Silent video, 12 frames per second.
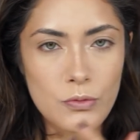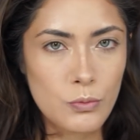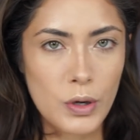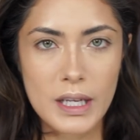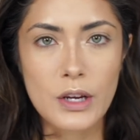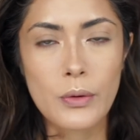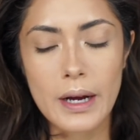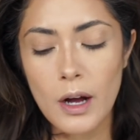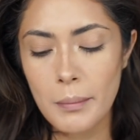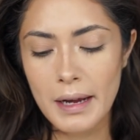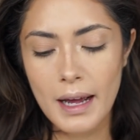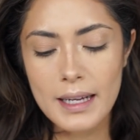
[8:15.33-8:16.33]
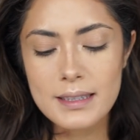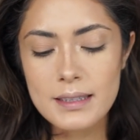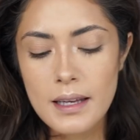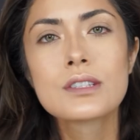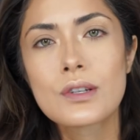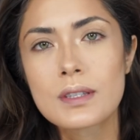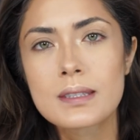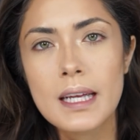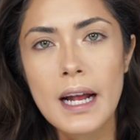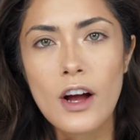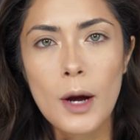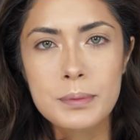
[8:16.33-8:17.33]
working great on my eyes. So
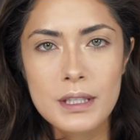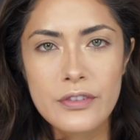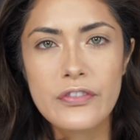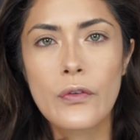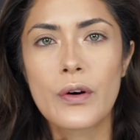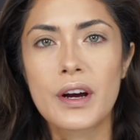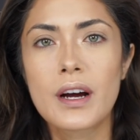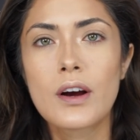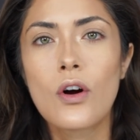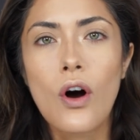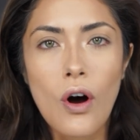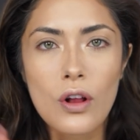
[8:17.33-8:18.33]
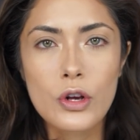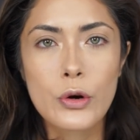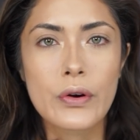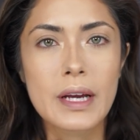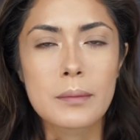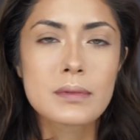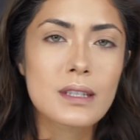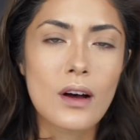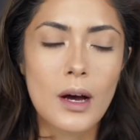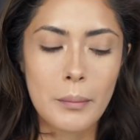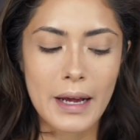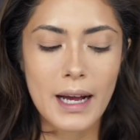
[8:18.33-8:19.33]
instead, I opted for all creams
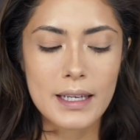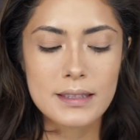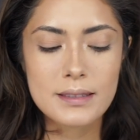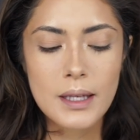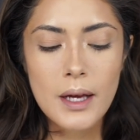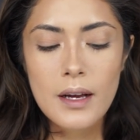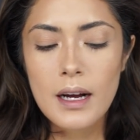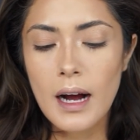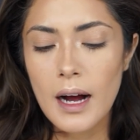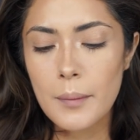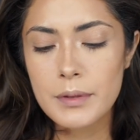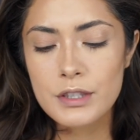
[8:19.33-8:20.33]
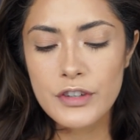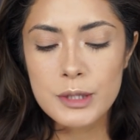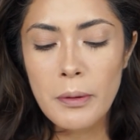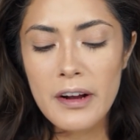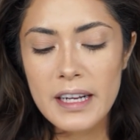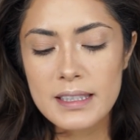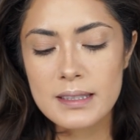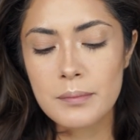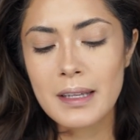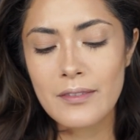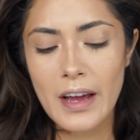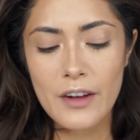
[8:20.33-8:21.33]
on my eyes. Um, this first product is
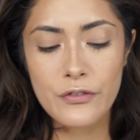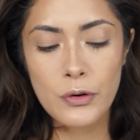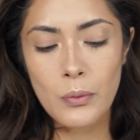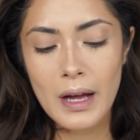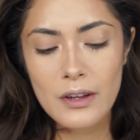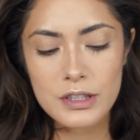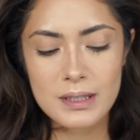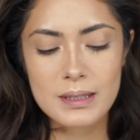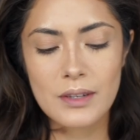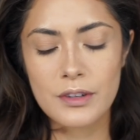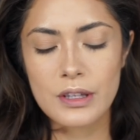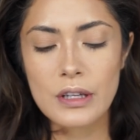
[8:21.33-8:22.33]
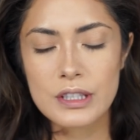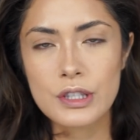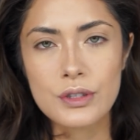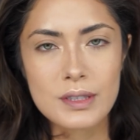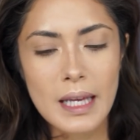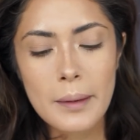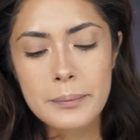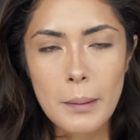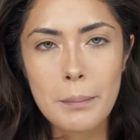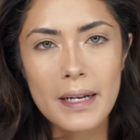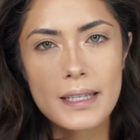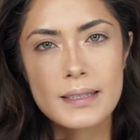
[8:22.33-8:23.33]
something I've had for a while and just never thought to use it,
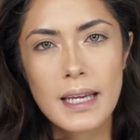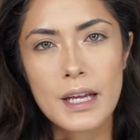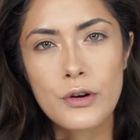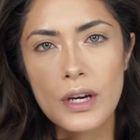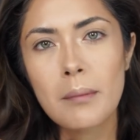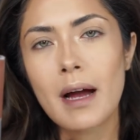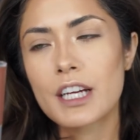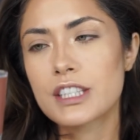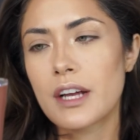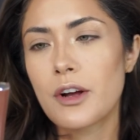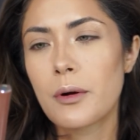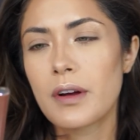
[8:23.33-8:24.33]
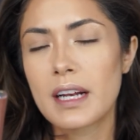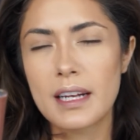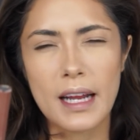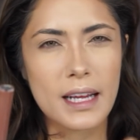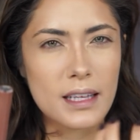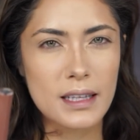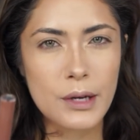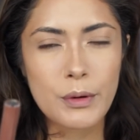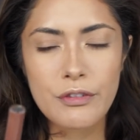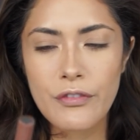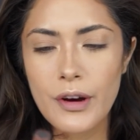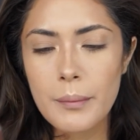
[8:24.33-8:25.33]
but it's a cream eyeshadow in like a
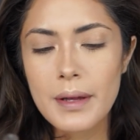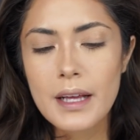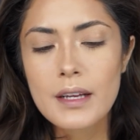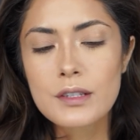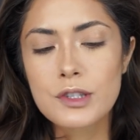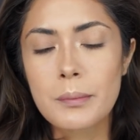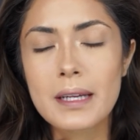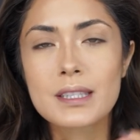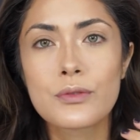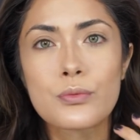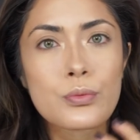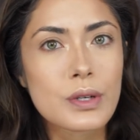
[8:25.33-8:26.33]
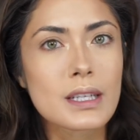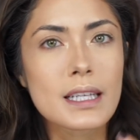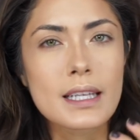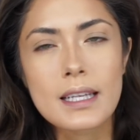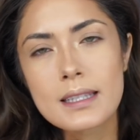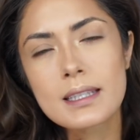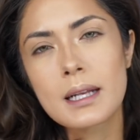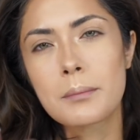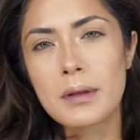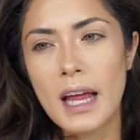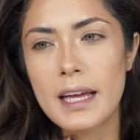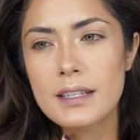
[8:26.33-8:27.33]
liquid form, so it makes it really easy to
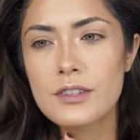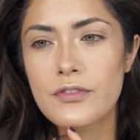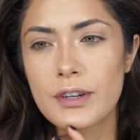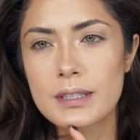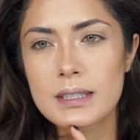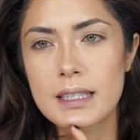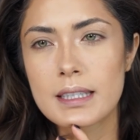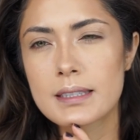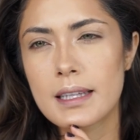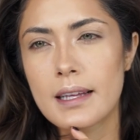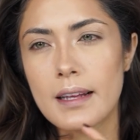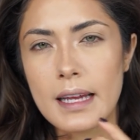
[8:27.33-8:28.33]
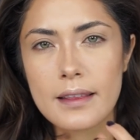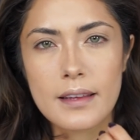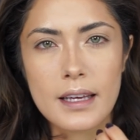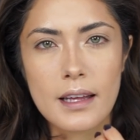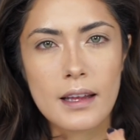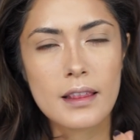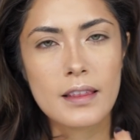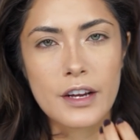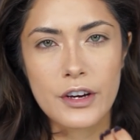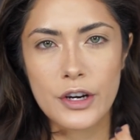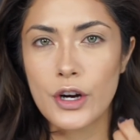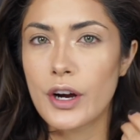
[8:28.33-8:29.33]
blend versus like the
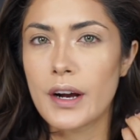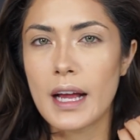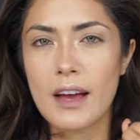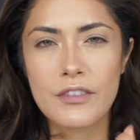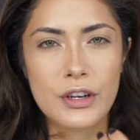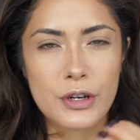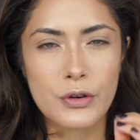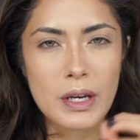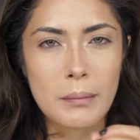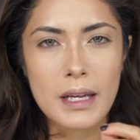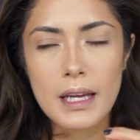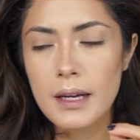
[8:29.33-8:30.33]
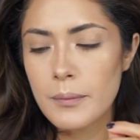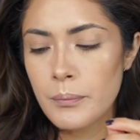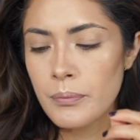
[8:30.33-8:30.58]
thicker, heavier, creamy